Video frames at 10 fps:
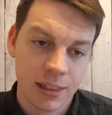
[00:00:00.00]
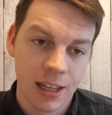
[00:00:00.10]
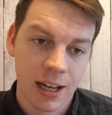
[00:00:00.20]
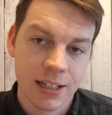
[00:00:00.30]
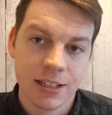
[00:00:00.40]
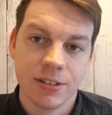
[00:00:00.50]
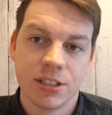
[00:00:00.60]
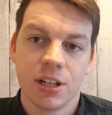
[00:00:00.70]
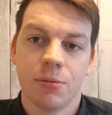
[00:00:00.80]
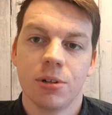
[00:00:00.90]
The idea
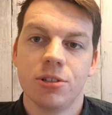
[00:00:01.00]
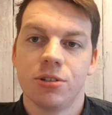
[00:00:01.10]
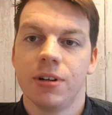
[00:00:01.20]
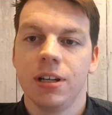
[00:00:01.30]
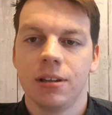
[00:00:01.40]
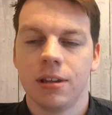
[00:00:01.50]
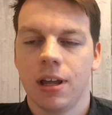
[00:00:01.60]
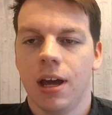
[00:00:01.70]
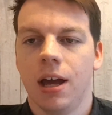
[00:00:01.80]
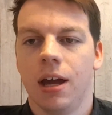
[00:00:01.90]
is that once you're
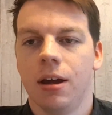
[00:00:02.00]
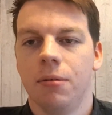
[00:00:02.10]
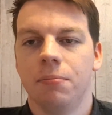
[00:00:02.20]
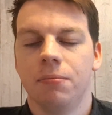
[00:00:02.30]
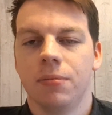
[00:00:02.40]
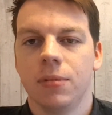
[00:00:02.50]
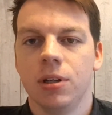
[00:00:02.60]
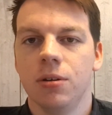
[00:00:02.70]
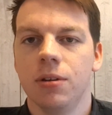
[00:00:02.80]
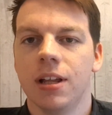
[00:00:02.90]
in,
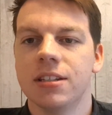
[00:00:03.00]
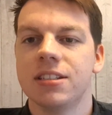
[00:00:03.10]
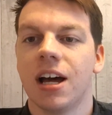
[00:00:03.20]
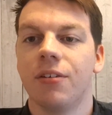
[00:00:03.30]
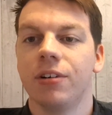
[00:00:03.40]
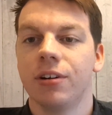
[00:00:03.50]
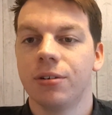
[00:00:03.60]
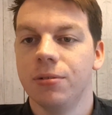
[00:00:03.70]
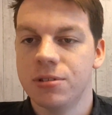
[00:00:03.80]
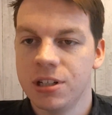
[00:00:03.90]
you then start
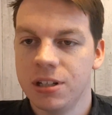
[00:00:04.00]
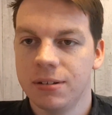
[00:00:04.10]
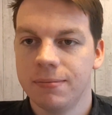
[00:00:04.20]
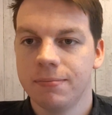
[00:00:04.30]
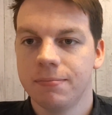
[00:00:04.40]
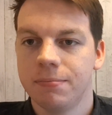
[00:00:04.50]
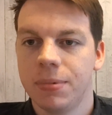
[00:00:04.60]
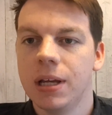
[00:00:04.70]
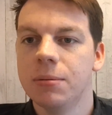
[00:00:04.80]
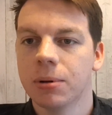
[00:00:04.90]
recruiting
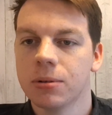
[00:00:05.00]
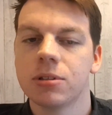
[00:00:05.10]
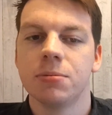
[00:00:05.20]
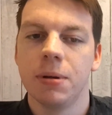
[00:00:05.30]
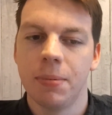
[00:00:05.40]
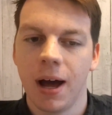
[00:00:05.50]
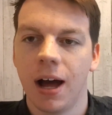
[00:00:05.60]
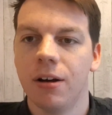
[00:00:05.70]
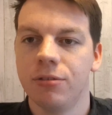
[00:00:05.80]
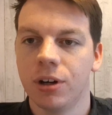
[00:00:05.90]
people to be
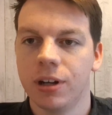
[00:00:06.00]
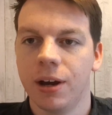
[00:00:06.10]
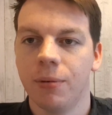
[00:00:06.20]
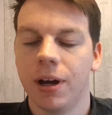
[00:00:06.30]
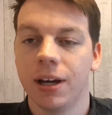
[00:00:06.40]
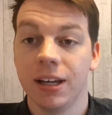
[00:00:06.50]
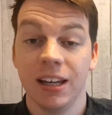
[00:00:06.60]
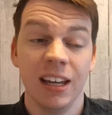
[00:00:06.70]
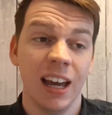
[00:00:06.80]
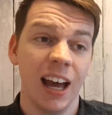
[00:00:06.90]
part of your network,
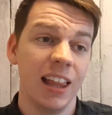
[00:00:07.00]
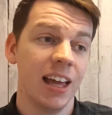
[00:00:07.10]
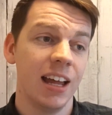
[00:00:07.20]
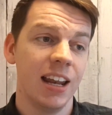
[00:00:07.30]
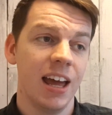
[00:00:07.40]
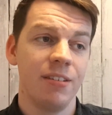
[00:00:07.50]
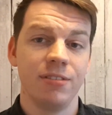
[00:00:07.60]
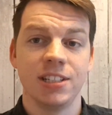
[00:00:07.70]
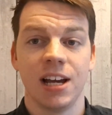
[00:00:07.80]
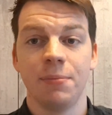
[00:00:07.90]
and then
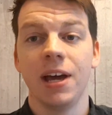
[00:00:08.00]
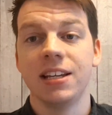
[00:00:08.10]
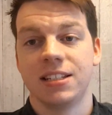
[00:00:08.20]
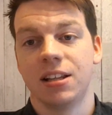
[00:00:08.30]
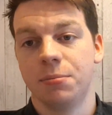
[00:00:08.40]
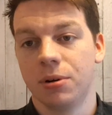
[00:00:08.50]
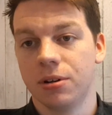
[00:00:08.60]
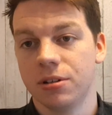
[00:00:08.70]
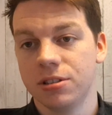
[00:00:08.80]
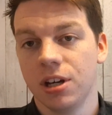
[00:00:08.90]
every time they sell a
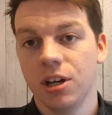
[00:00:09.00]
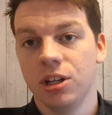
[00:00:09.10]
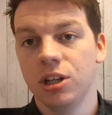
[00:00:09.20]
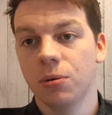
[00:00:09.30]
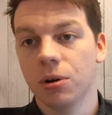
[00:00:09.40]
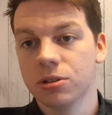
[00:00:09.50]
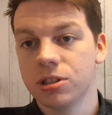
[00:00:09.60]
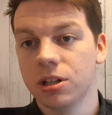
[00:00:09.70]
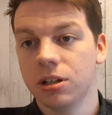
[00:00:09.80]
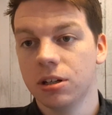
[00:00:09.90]
product, you
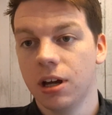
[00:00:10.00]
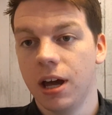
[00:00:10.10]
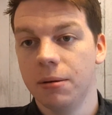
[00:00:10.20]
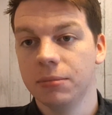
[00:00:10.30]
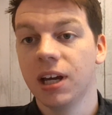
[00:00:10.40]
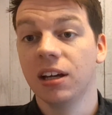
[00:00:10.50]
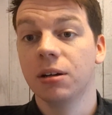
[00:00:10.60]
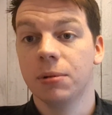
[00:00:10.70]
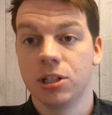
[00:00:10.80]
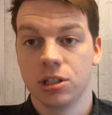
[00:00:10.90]
also get a
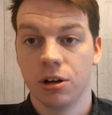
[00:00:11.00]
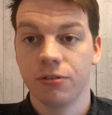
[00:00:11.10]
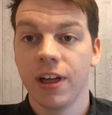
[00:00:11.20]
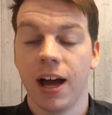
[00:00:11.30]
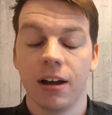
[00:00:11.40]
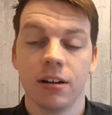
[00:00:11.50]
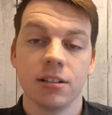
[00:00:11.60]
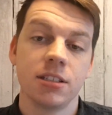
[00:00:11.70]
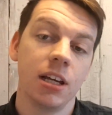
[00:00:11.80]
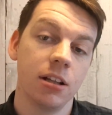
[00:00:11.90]
commission off that
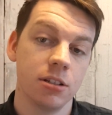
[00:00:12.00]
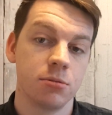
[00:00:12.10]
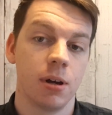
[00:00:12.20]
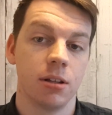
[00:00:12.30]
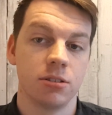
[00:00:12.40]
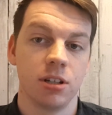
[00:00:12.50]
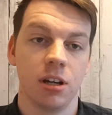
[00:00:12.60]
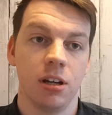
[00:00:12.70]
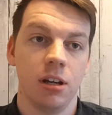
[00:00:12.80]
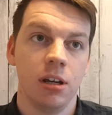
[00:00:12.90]
sale as well.
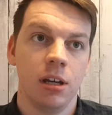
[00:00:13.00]
So